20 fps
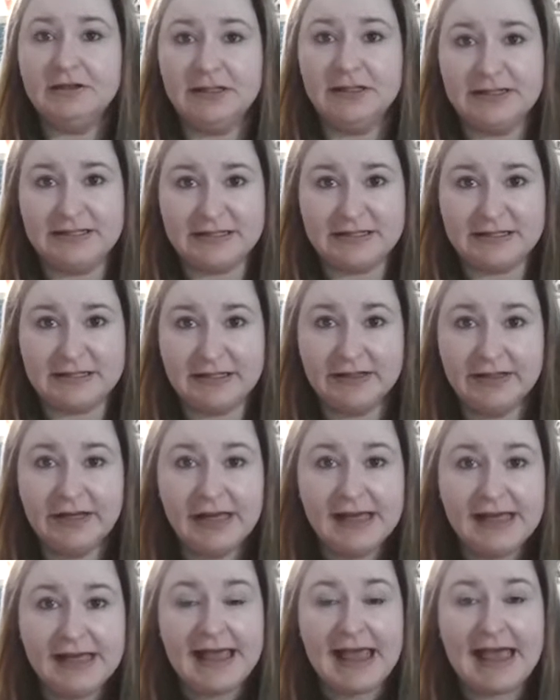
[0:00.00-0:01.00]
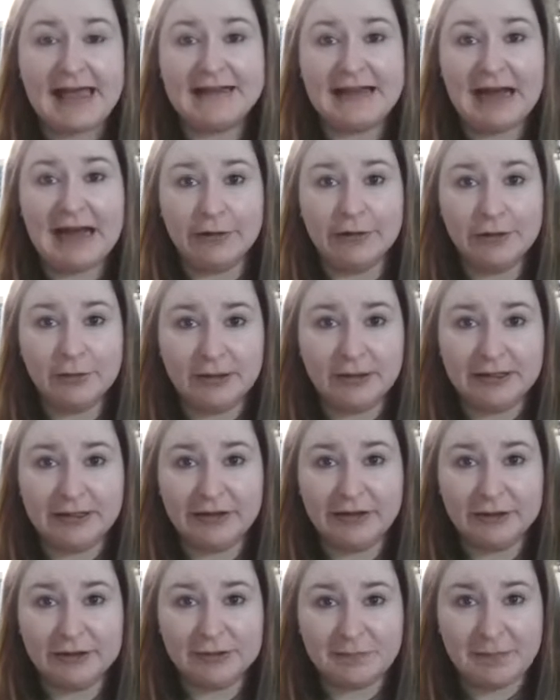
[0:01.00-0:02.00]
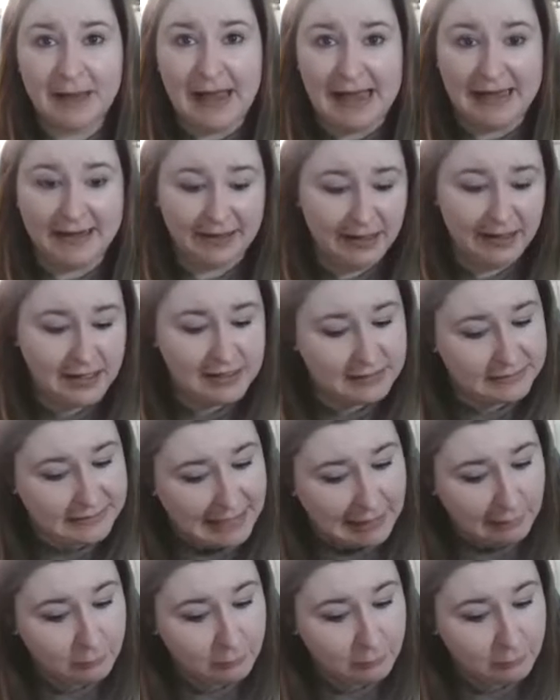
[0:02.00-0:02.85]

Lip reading: to be listed, and now you want to get those back.